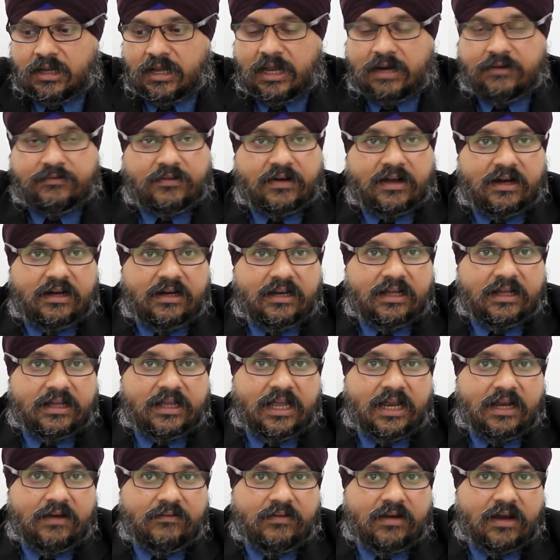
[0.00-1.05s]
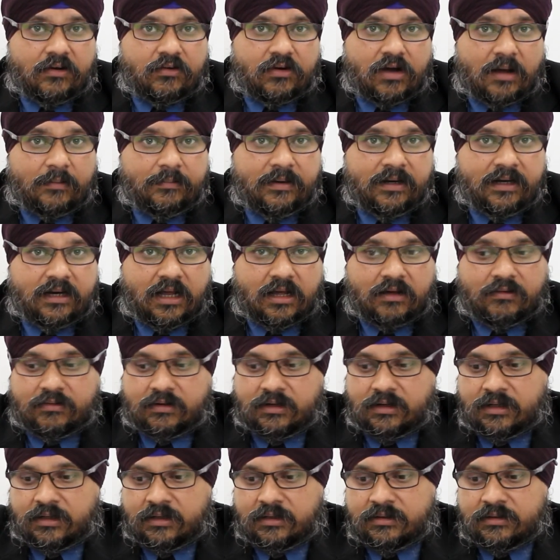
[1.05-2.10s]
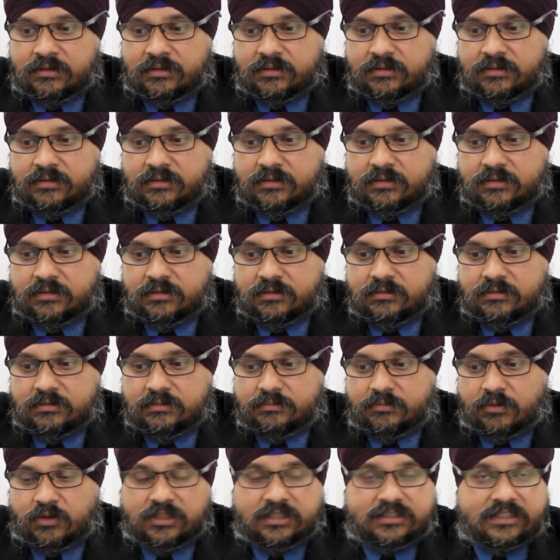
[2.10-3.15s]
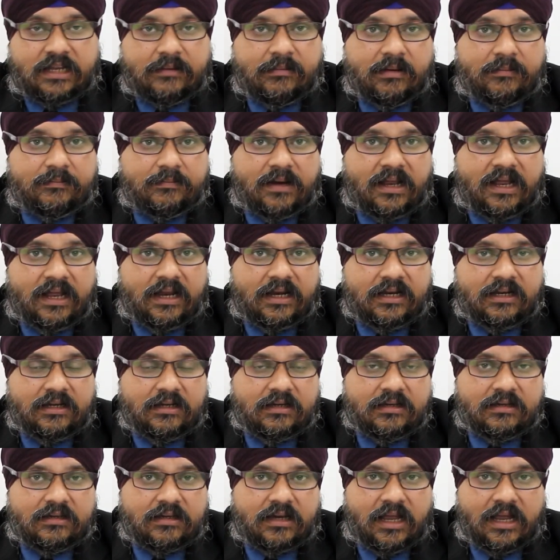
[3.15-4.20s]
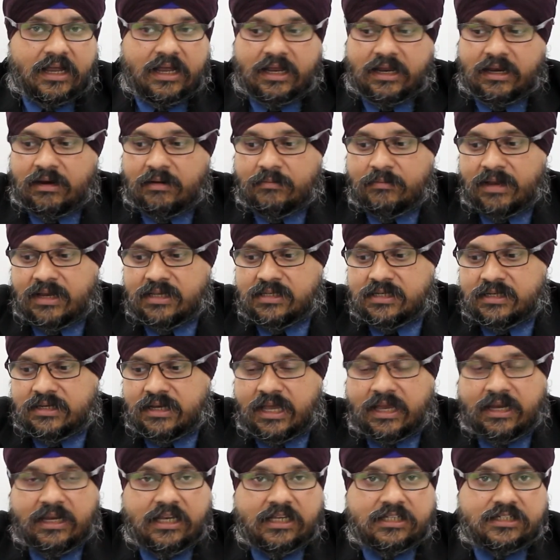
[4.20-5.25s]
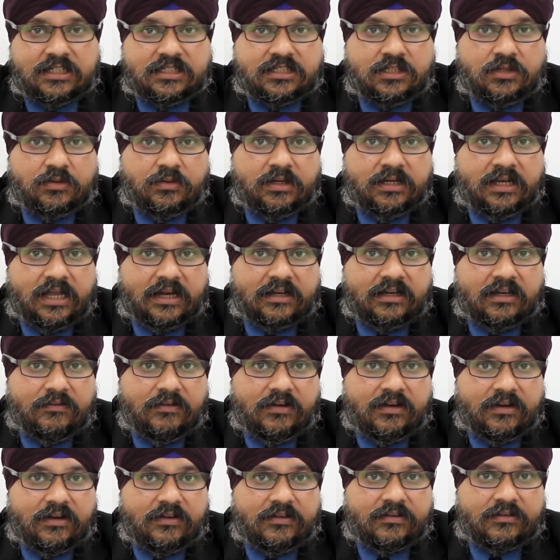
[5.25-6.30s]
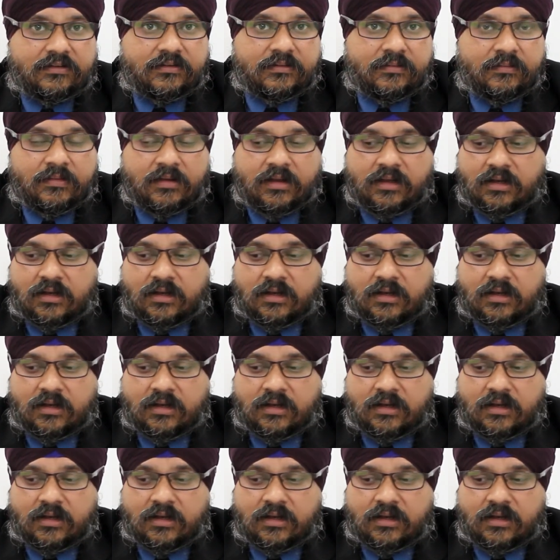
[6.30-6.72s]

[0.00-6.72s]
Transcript: And finally, again, we have to update our project timing plan and mention any just do it activities.